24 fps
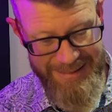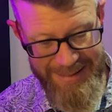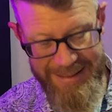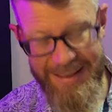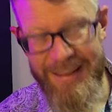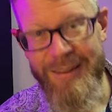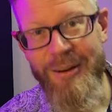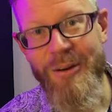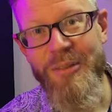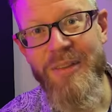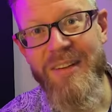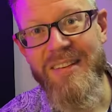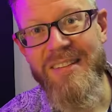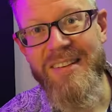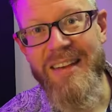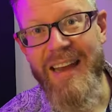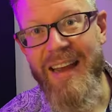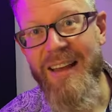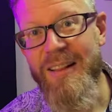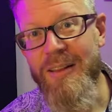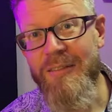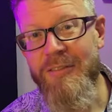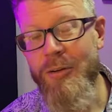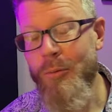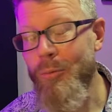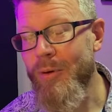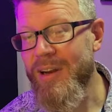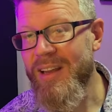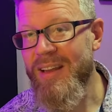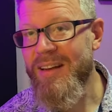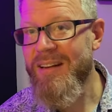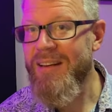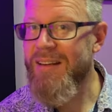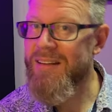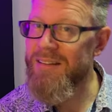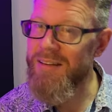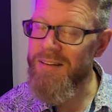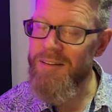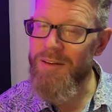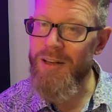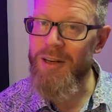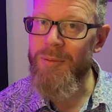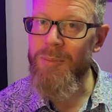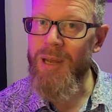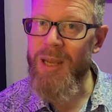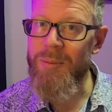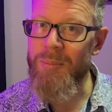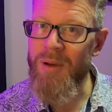on the scale of a reed, is this going
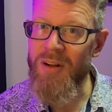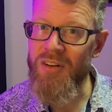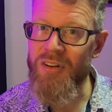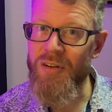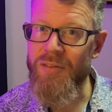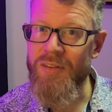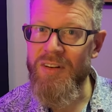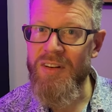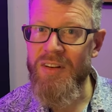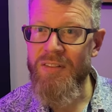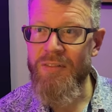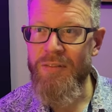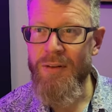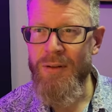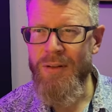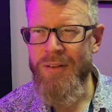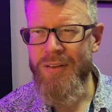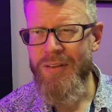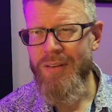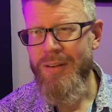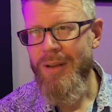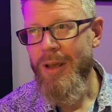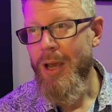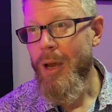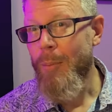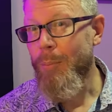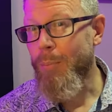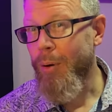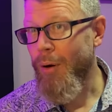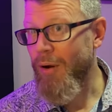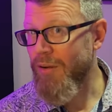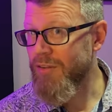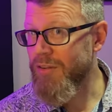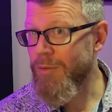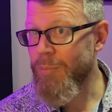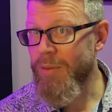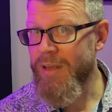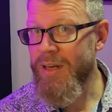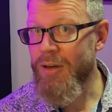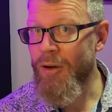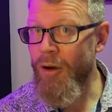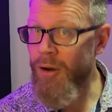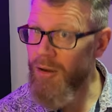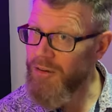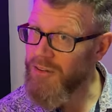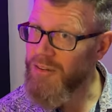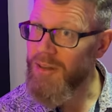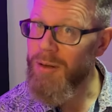to make much of a difference? Possibly
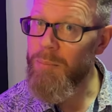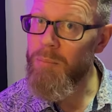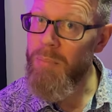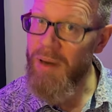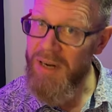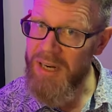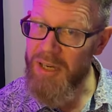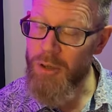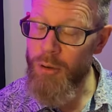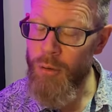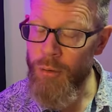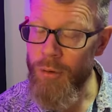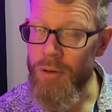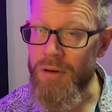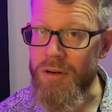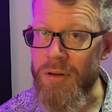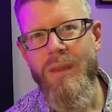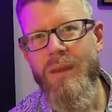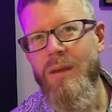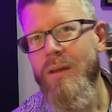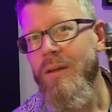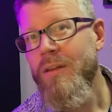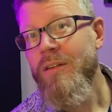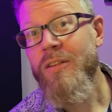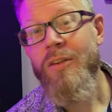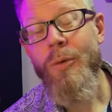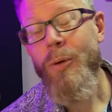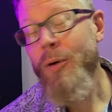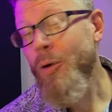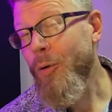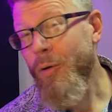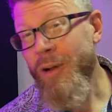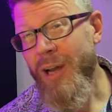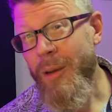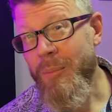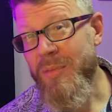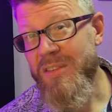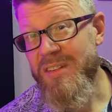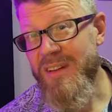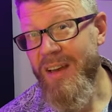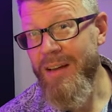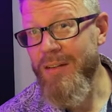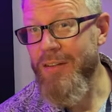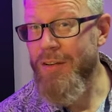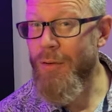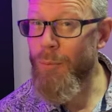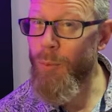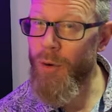not, but it could. So it all comes
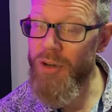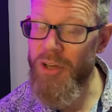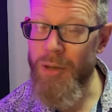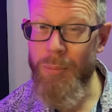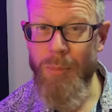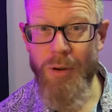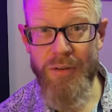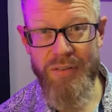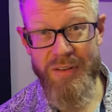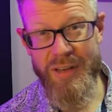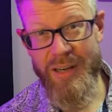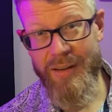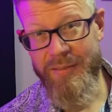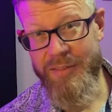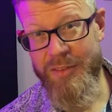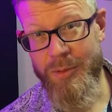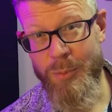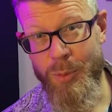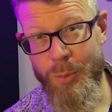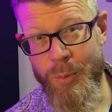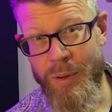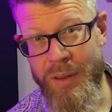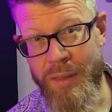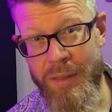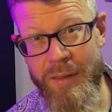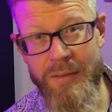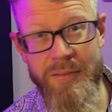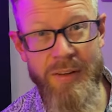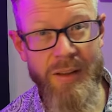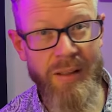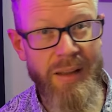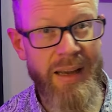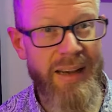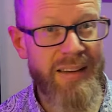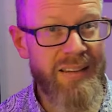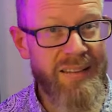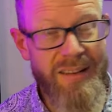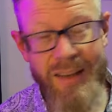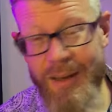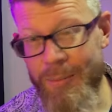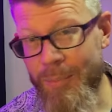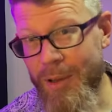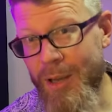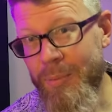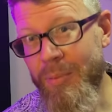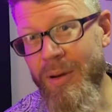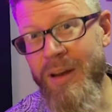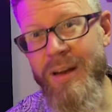down to what you're most comfortable with. If you like
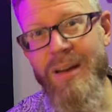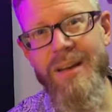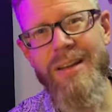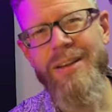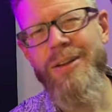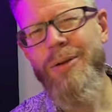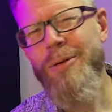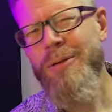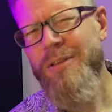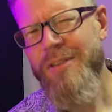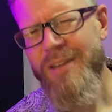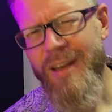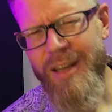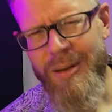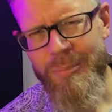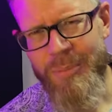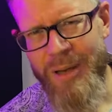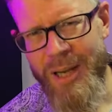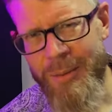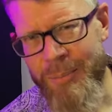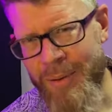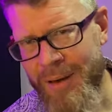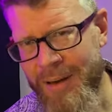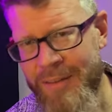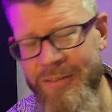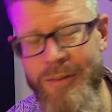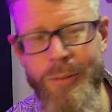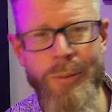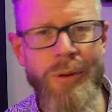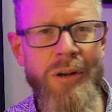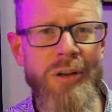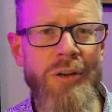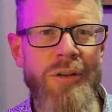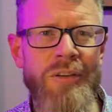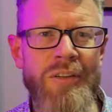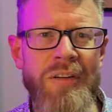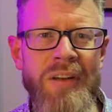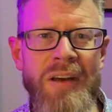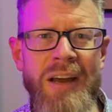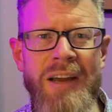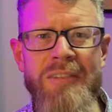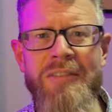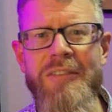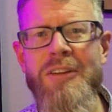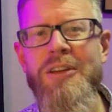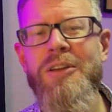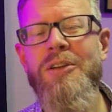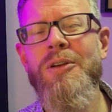sandpaper, use sandpaper. If you want to use a
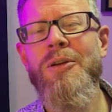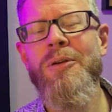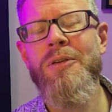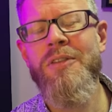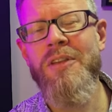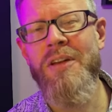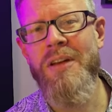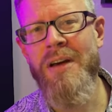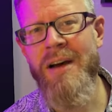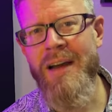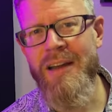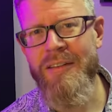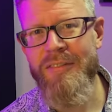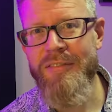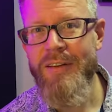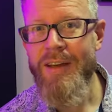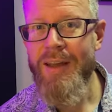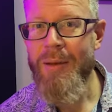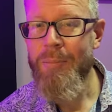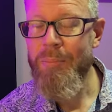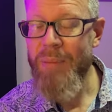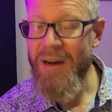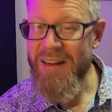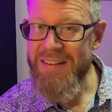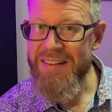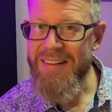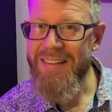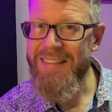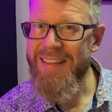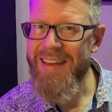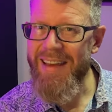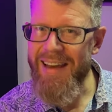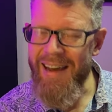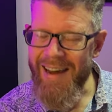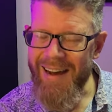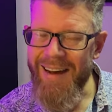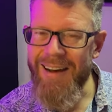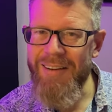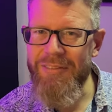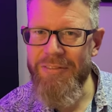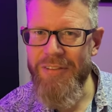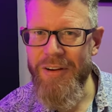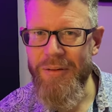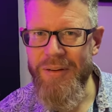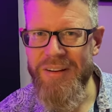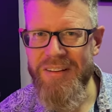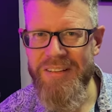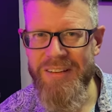knife, use a knife. But there are
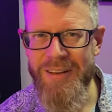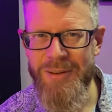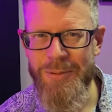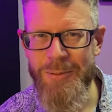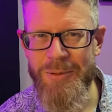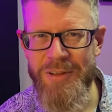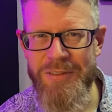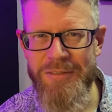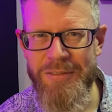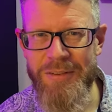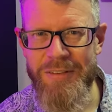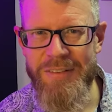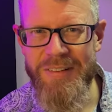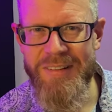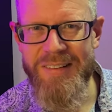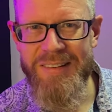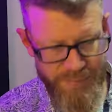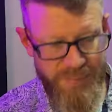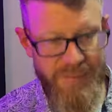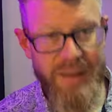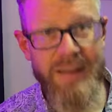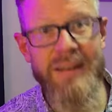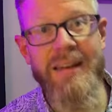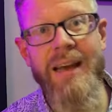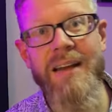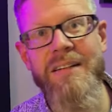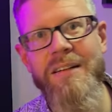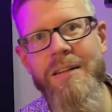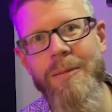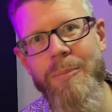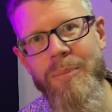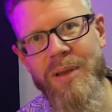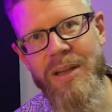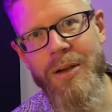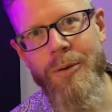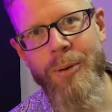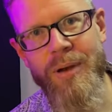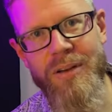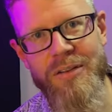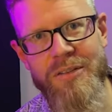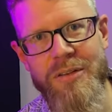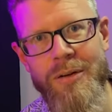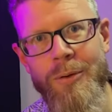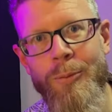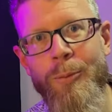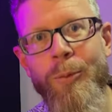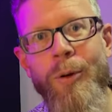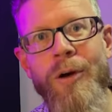very subtle differences. Now to the big
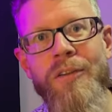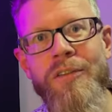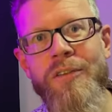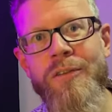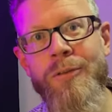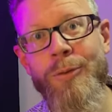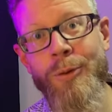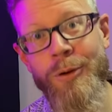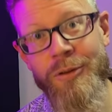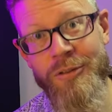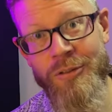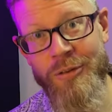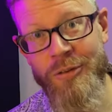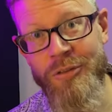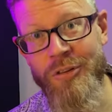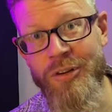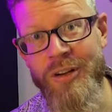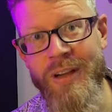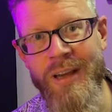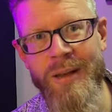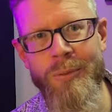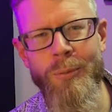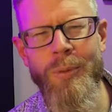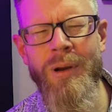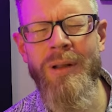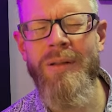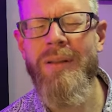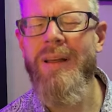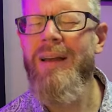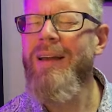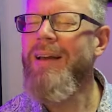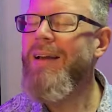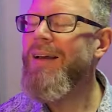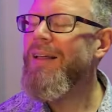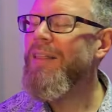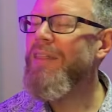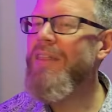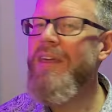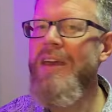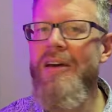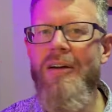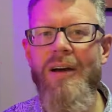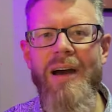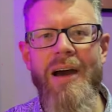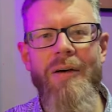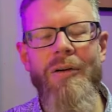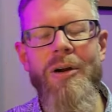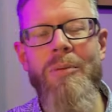question, what sort should you get? Well,
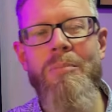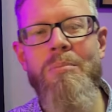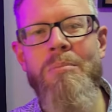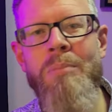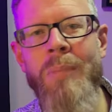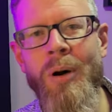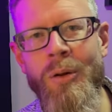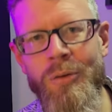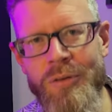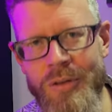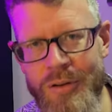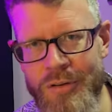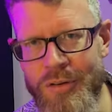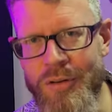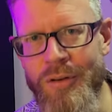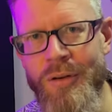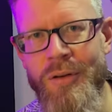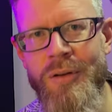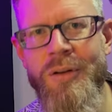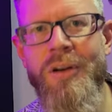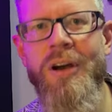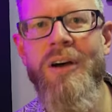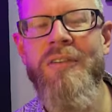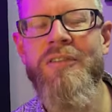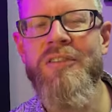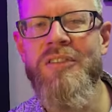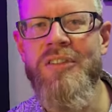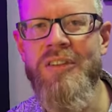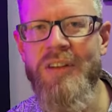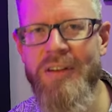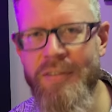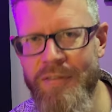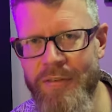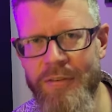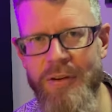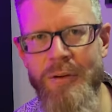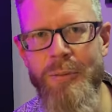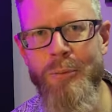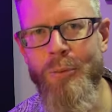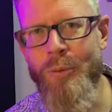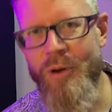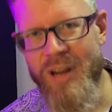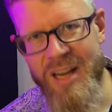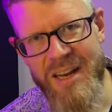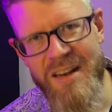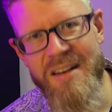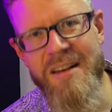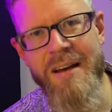there are a multitude of different
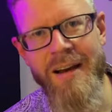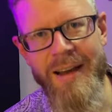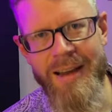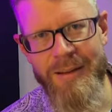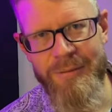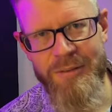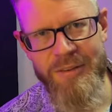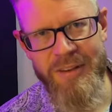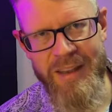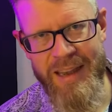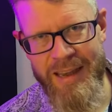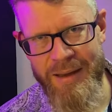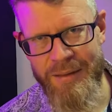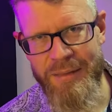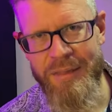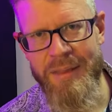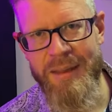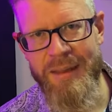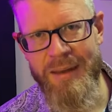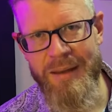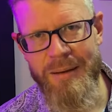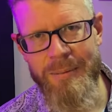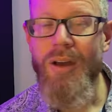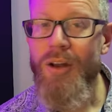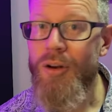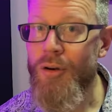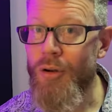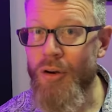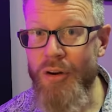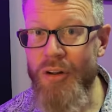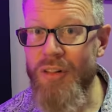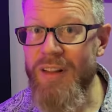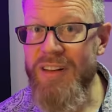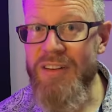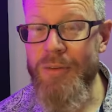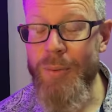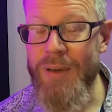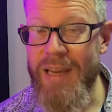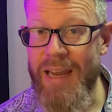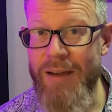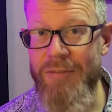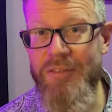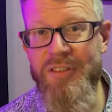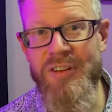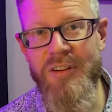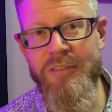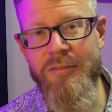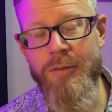reed knives out there. Not only do we
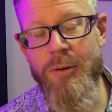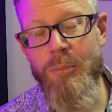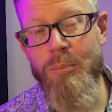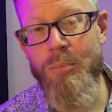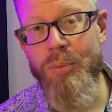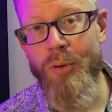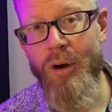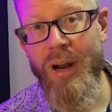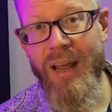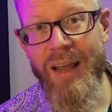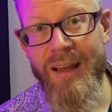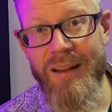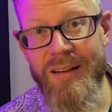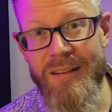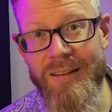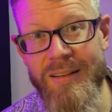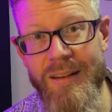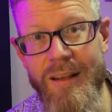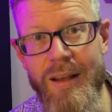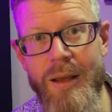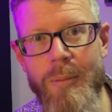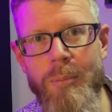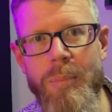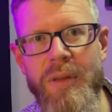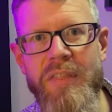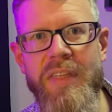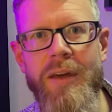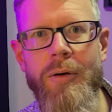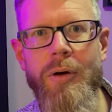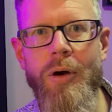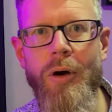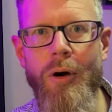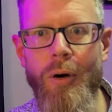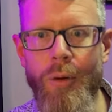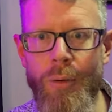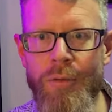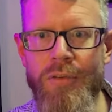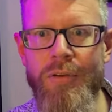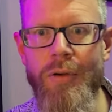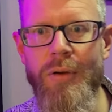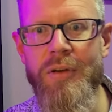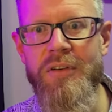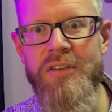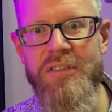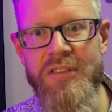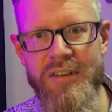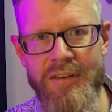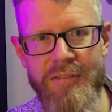have different brands, but there are also
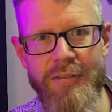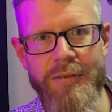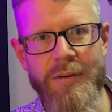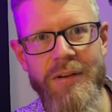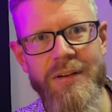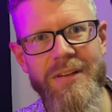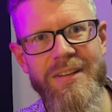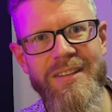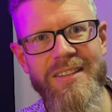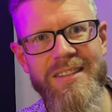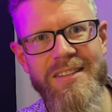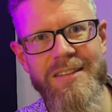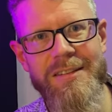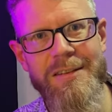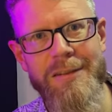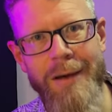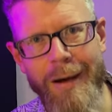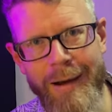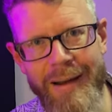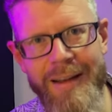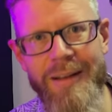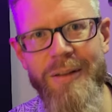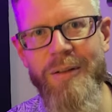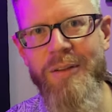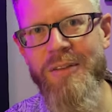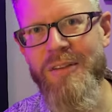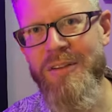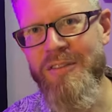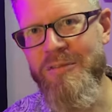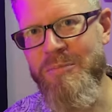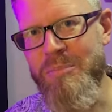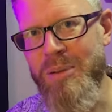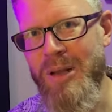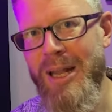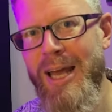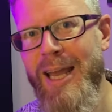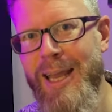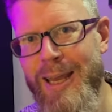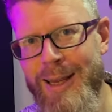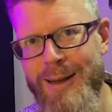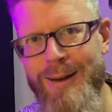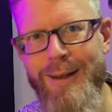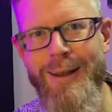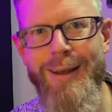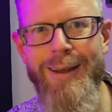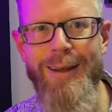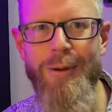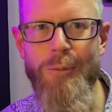different styles of
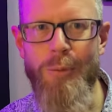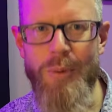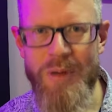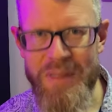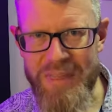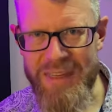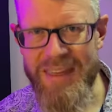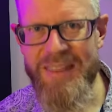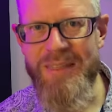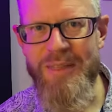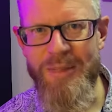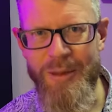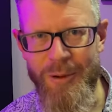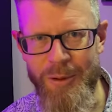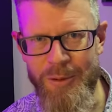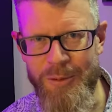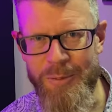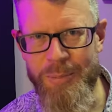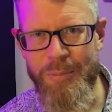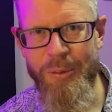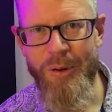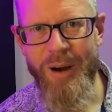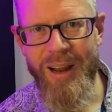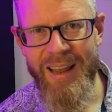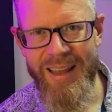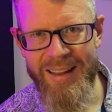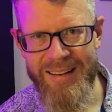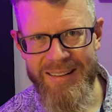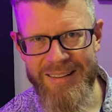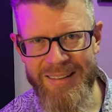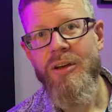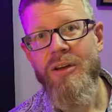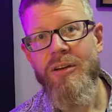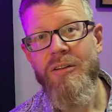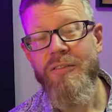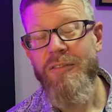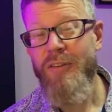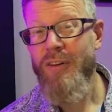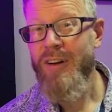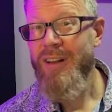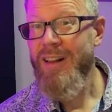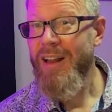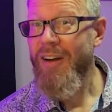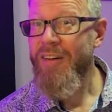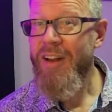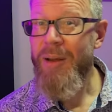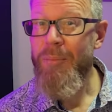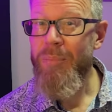blade within those brands. For a
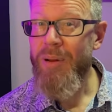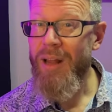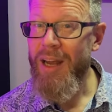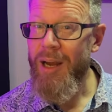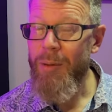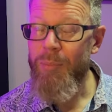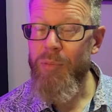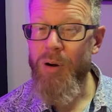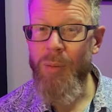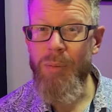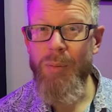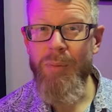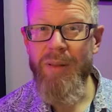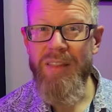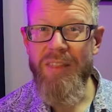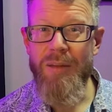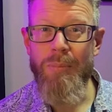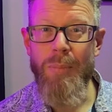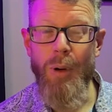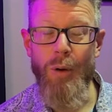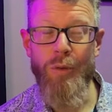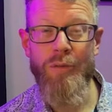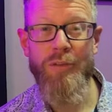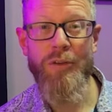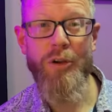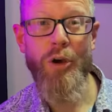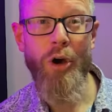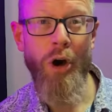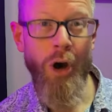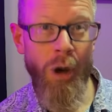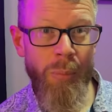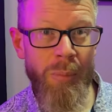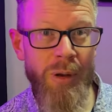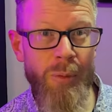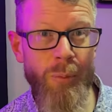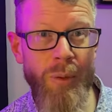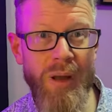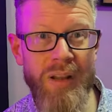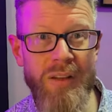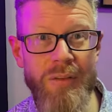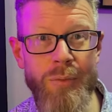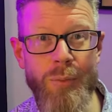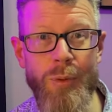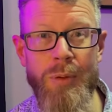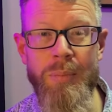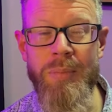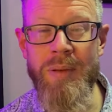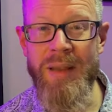clarinet player, probably the most common
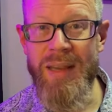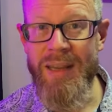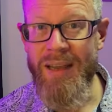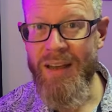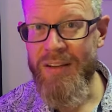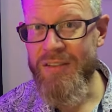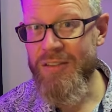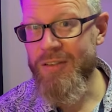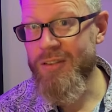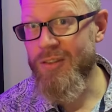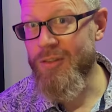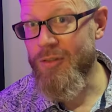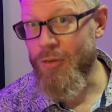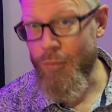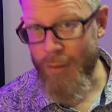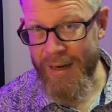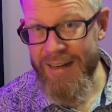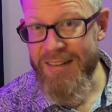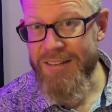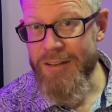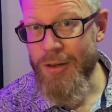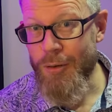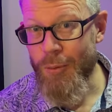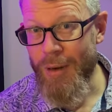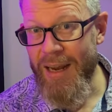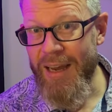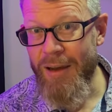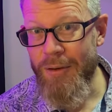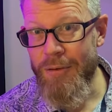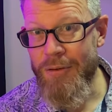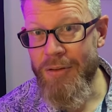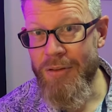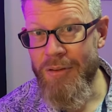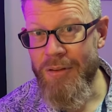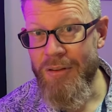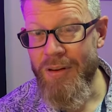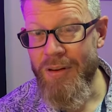ones would be a straight ground